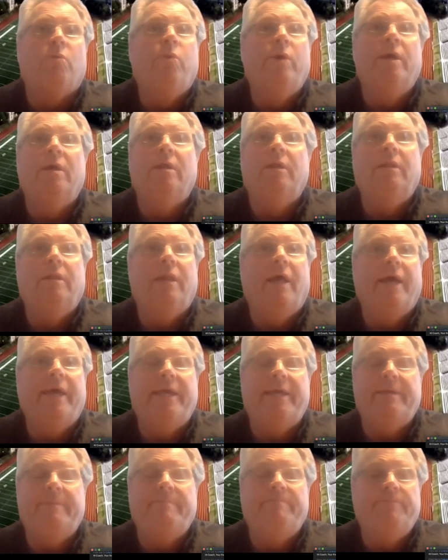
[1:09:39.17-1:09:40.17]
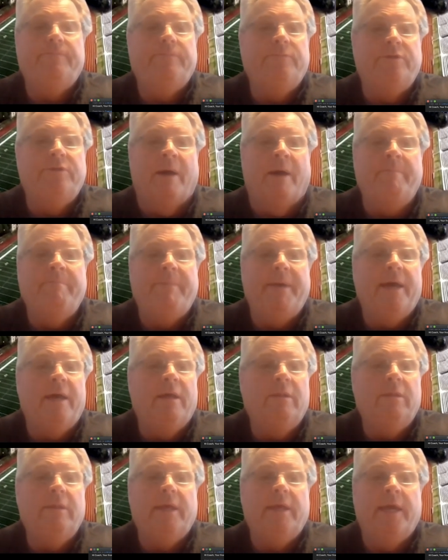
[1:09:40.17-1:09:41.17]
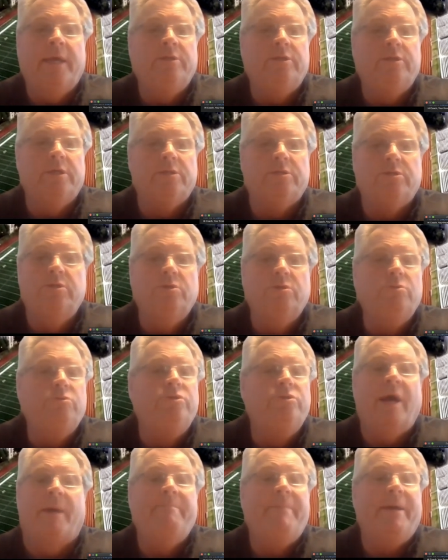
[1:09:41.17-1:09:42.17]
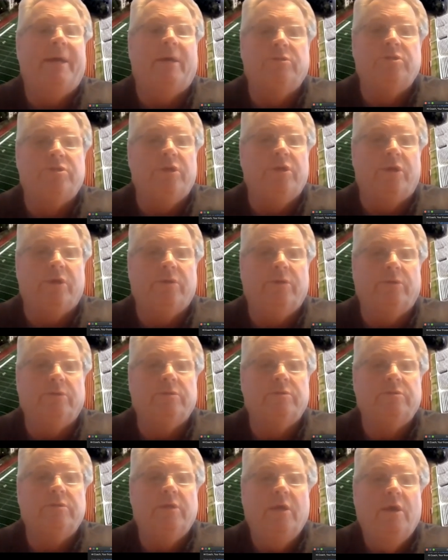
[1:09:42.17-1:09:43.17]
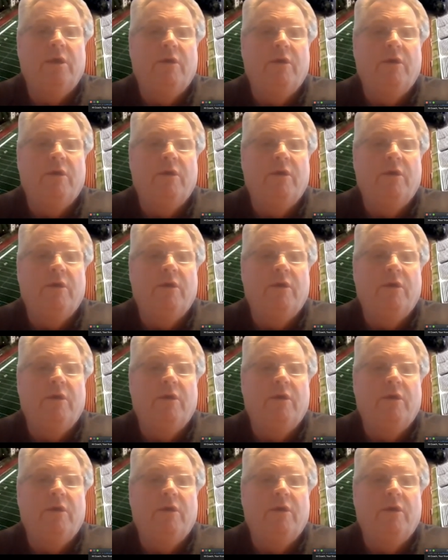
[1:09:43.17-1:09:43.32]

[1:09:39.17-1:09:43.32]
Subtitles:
real light dumbbell and just do dumbbell circles,